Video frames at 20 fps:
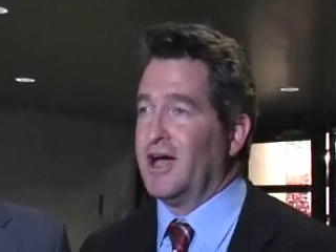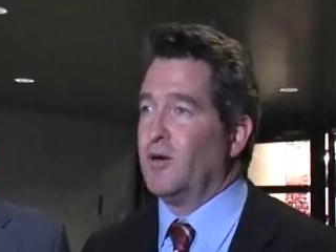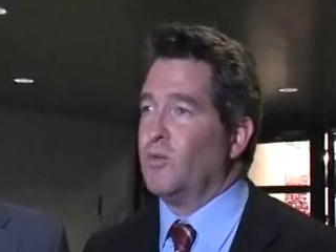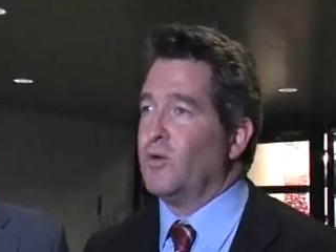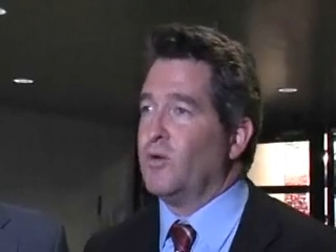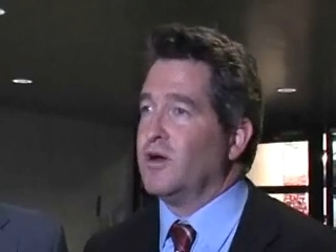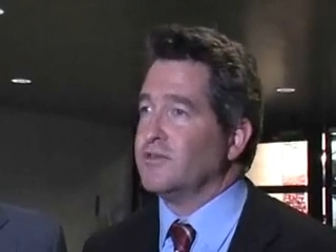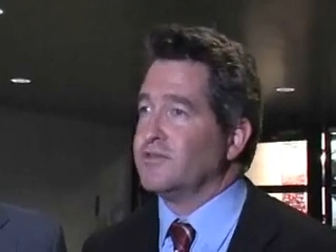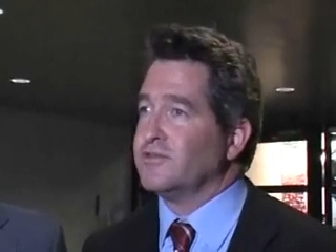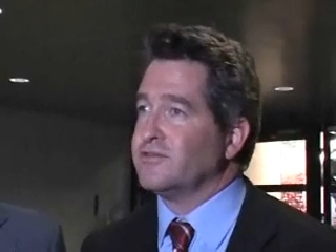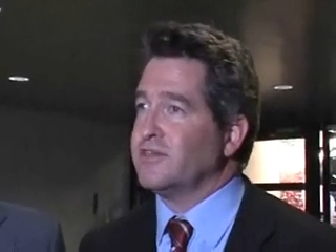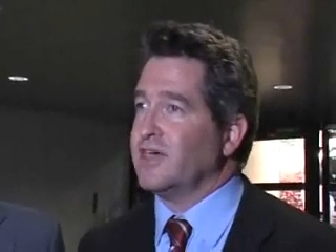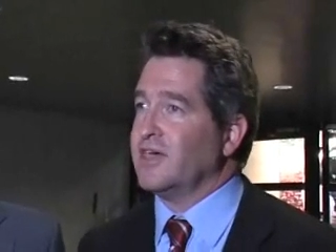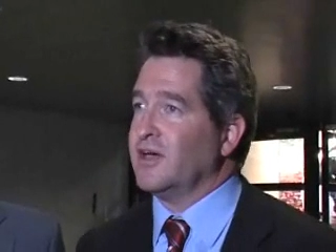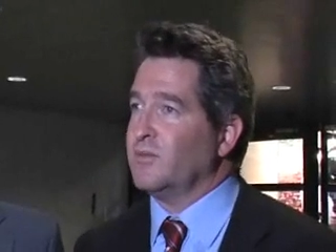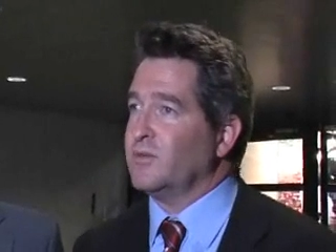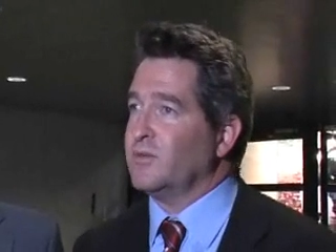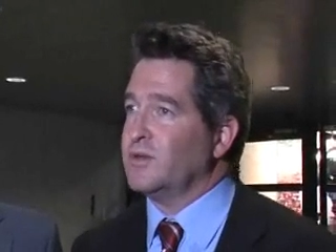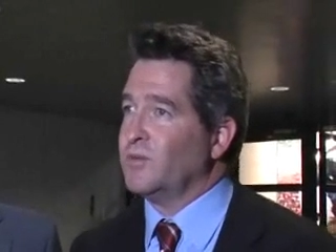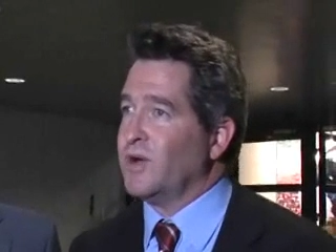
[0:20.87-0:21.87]
whilst
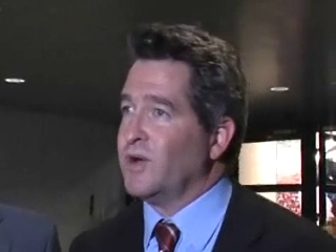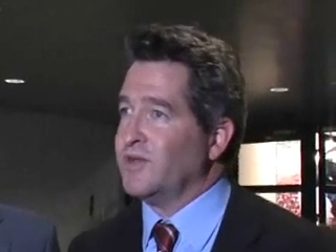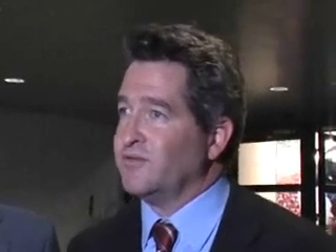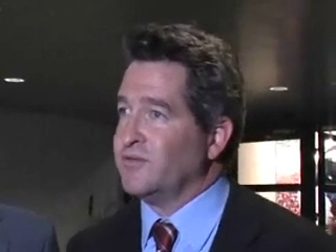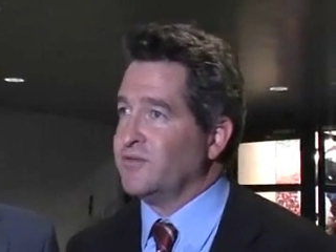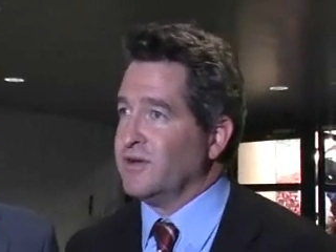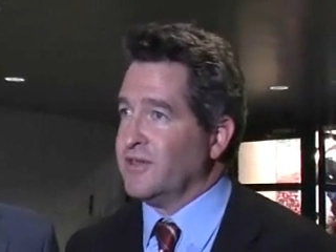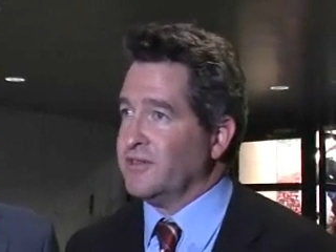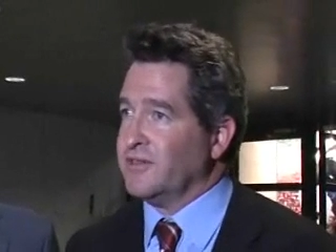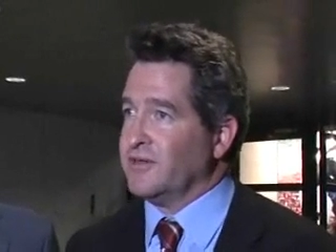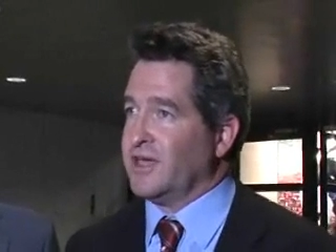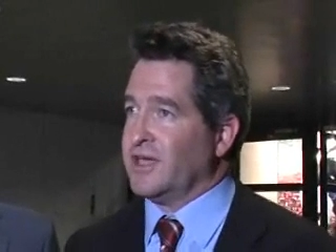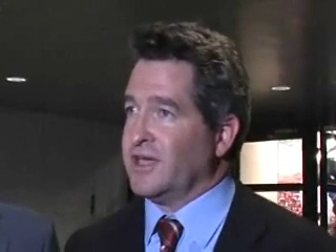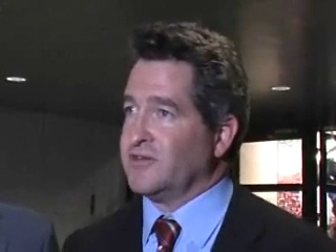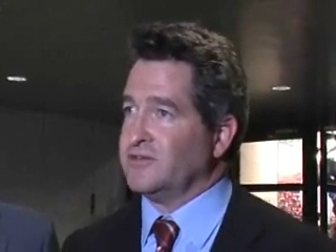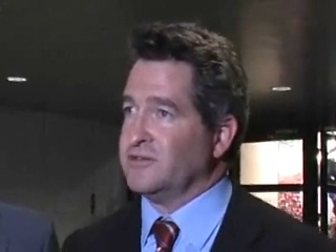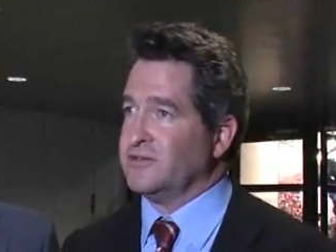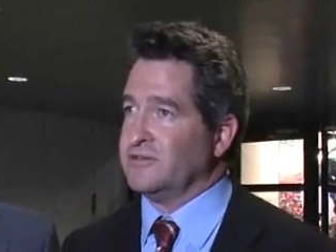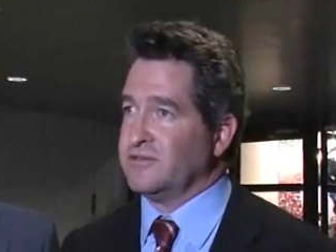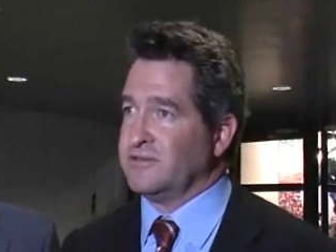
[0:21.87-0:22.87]
we wait for other action